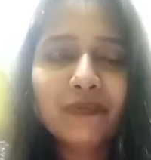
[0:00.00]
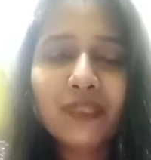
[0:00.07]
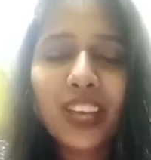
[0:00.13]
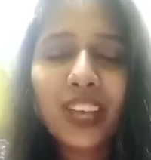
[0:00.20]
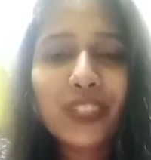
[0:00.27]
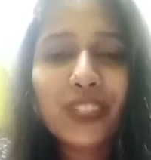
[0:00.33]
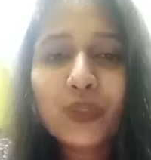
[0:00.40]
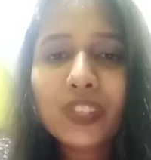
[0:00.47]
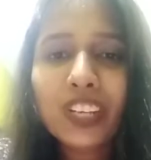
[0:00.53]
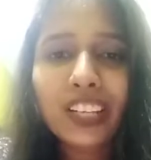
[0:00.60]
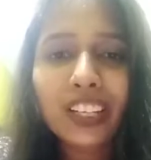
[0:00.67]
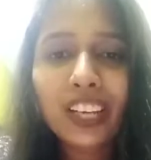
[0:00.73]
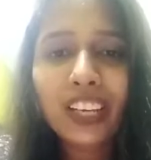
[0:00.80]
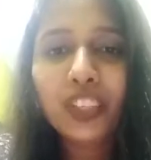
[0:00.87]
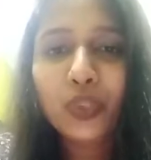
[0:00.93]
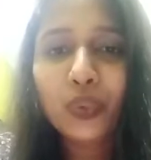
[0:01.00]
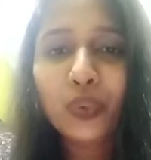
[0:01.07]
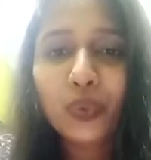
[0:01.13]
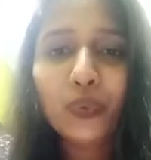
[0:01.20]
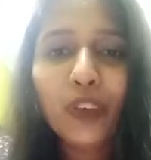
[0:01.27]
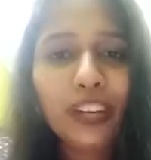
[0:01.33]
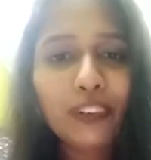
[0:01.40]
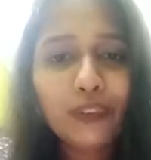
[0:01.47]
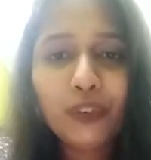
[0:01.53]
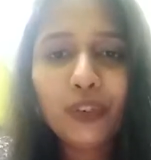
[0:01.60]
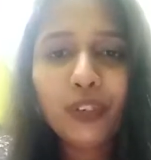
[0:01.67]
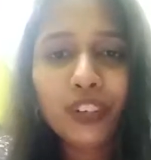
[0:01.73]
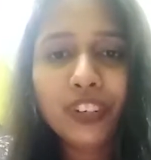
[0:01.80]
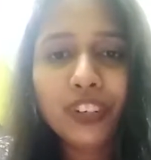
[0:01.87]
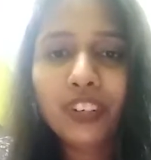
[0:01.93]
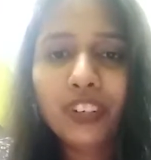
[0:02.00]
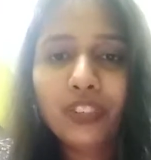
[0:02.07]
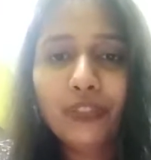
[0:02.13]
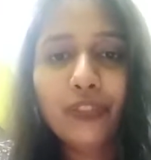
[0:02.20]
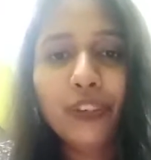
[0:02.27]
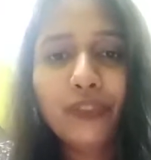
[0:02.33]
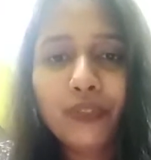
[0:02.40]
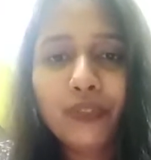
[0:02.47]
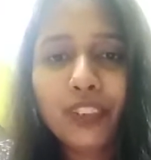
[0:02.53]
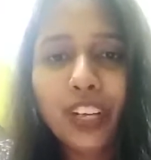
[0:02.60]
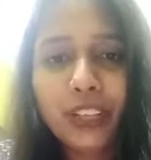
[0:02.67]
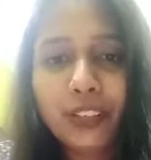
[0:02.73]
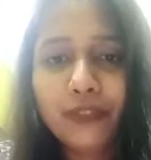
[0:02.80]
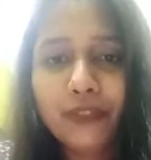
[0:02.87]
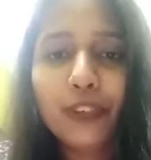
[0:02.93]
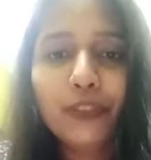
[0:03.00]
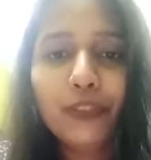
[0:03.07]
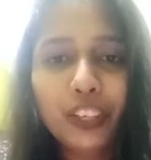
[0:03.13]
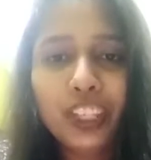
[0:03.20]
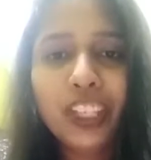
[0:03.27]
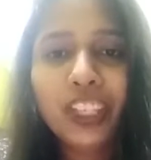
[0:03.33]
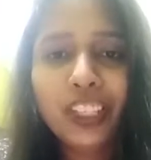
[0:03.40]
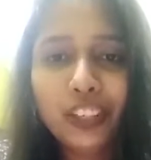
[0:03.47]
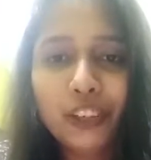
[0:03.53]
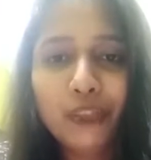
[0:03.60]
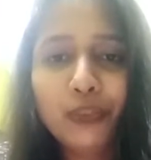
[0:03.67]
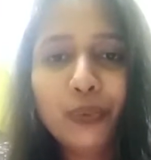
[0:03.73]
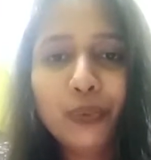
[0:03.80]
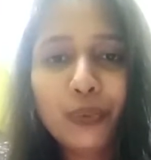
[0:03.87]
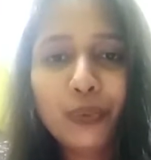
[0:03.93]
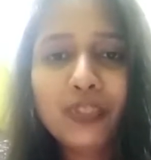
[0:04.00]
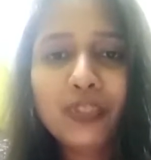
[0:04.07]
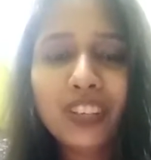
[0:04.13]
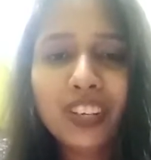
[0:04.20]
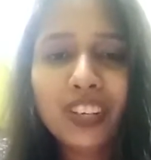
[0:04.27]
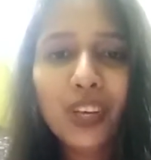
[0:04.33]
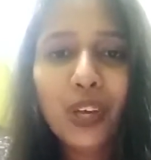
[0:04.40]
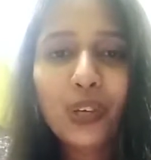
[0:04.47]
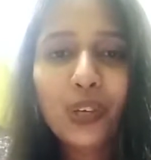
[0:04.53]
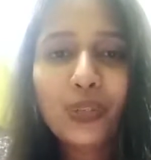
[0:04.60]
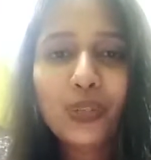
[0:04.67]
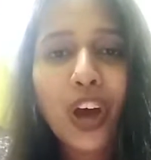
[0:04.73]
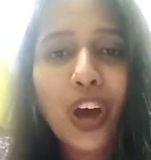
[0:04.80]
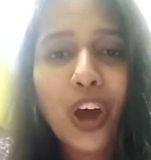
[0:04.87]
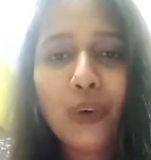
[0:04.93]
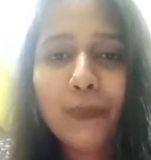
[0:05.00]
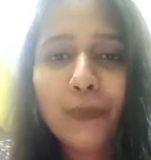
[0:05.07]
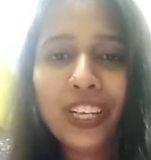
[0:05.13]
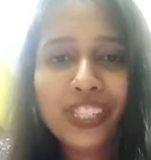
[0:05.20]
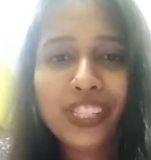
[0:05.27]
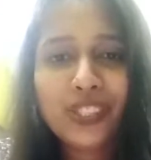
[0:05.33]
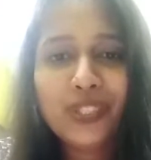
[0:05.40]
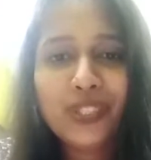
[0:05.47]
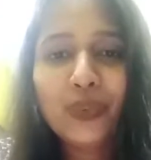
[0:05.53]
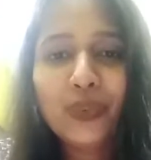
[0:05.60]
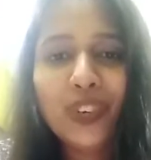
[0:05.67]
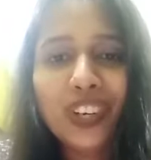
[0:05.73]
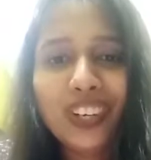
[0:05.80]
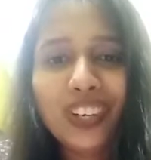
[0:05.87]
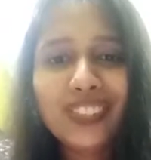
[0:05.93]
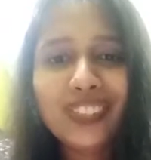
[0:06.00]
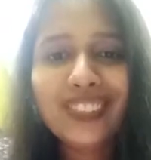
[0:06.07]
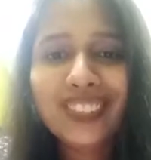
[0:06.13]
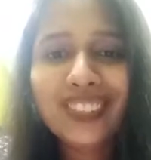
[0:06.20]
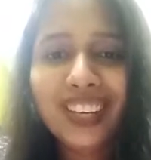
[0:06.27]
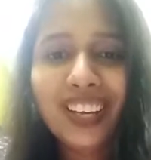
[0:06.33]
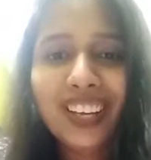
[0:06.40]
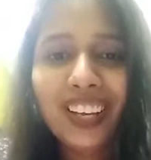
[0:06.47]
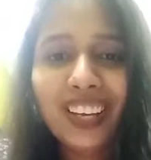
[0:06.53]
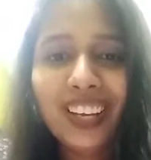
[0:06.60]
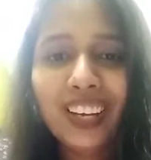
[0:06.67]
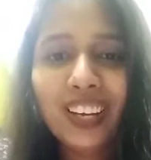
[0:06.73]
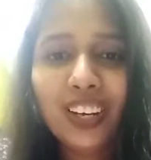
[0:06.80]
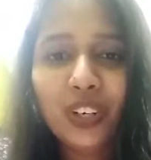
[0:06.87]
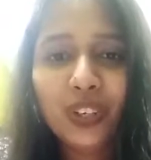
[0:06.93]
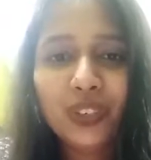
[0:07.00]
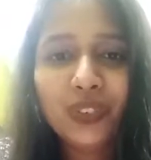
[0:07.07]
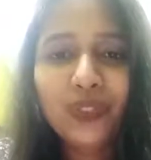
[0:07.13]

As you said, like you went for like 50 interviews. So how patience you was? Uh,